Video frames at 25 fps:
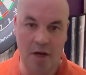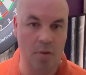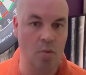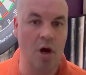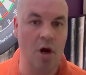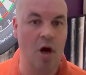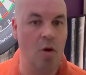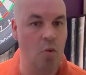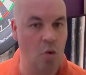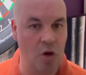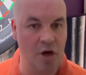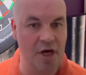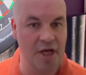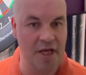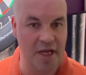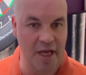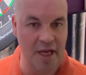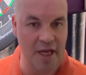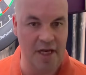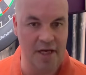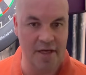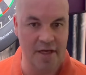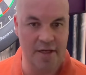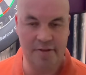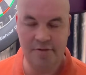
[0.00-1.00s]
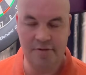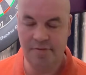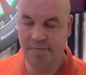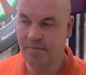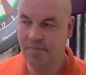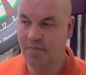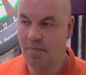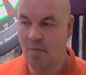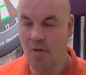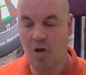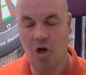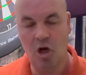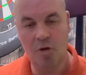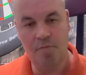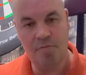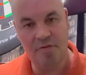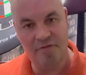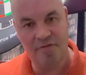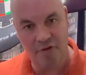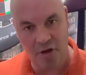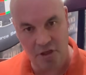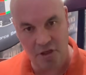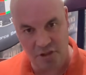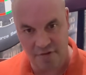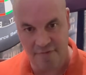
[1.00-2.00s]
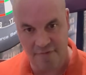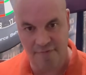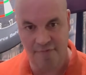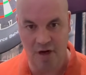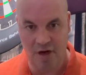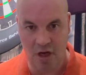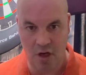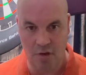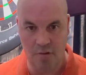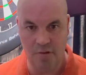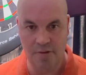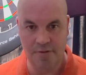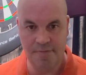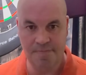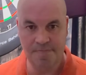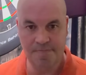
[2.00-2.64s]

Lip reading: what I want to hit. I prefer to flow.